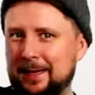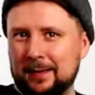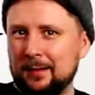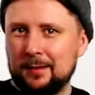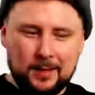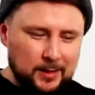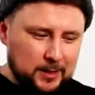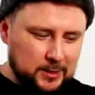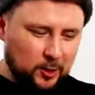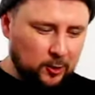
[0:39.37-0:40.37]
here,
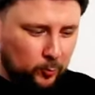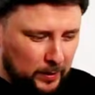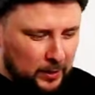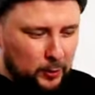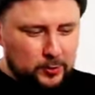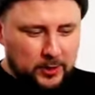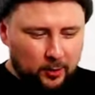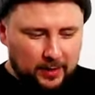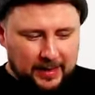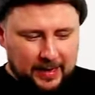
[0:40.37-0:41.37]
so we lose a
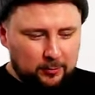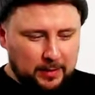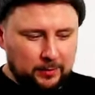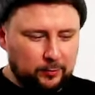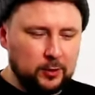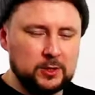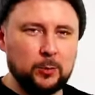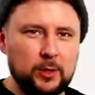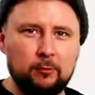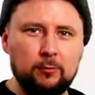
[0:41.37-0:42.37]
lot of hair around the front, so
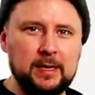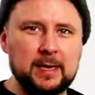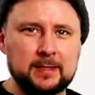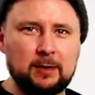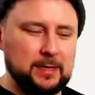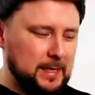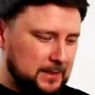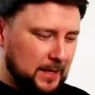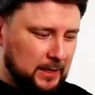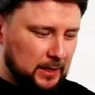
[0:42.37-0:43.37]
we don't really necessarily need to
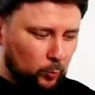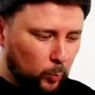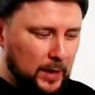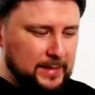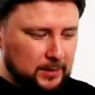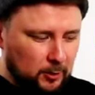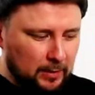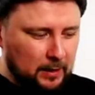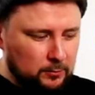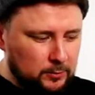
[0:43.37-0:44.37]
take weight
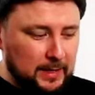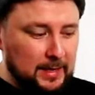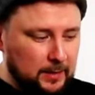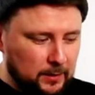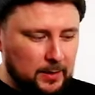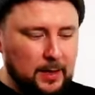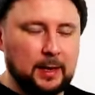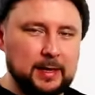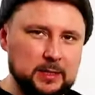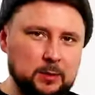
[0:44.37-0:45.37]
around here
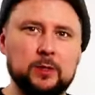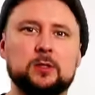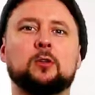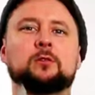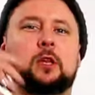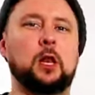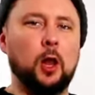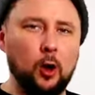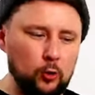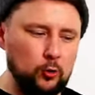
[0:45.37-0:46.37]
unless someone has got
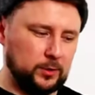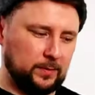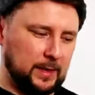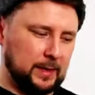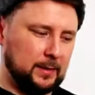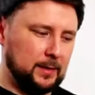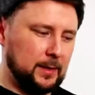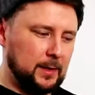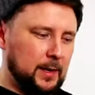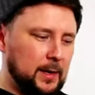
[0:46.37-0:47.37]
loads of hair.
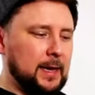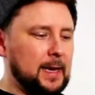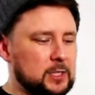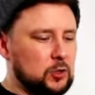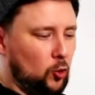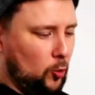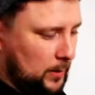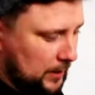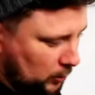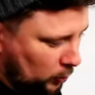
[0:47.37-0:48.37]
It's
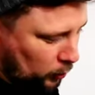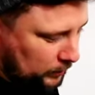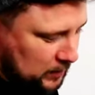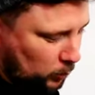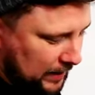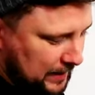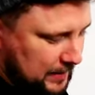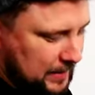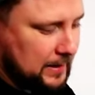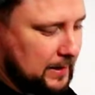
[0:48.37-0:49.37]
normally all of this weight
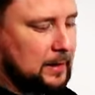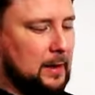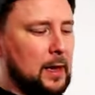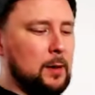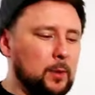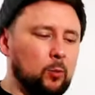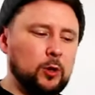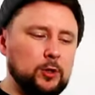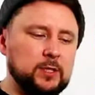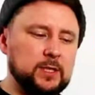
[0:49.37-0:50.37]
in here, but
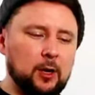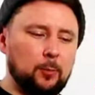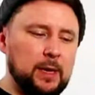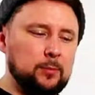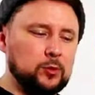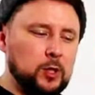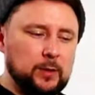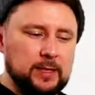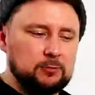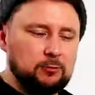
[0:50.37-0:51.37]
what you see a lot of people
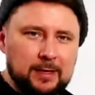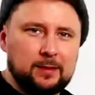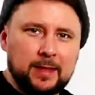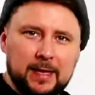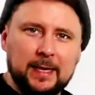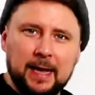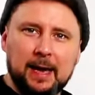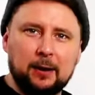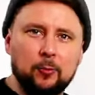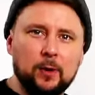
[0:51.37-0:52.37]
doing is really thinning it
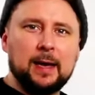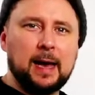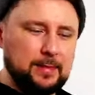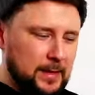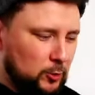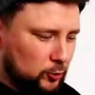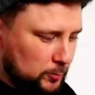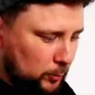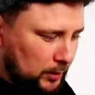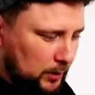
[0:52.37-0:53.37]
out, and then you're
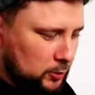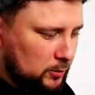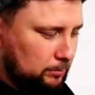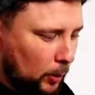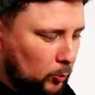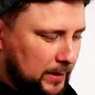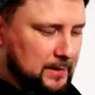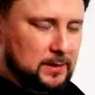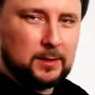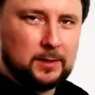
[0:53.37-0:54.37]
just putting loads of bulk
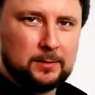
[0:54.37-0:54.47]
into